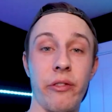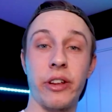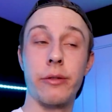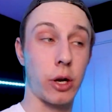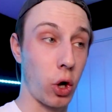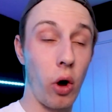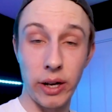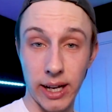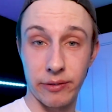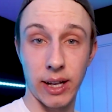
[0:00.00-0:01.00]
For the
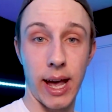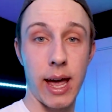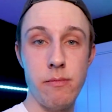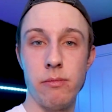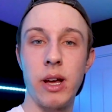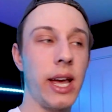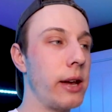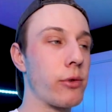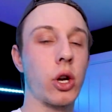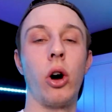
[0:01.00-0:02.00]
recording of the game,
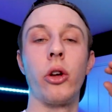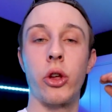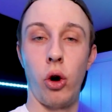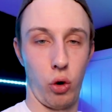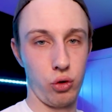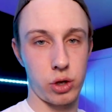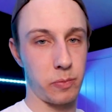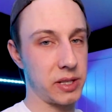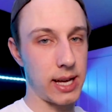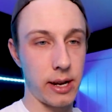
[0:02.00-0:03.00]
it records at
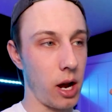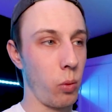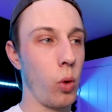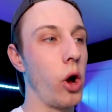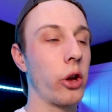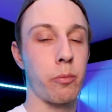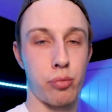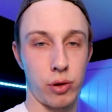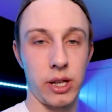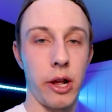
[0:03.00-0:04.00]
100% and works
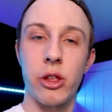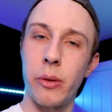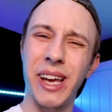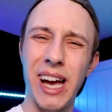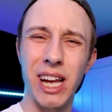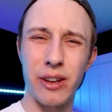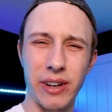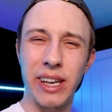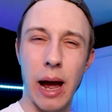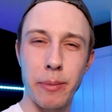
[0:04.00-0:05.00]
brilliant, so I kind of
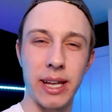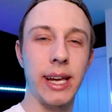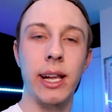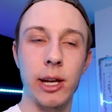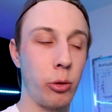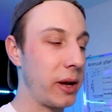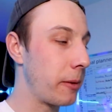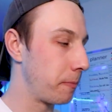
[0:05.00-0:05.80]
adapted it a little bit.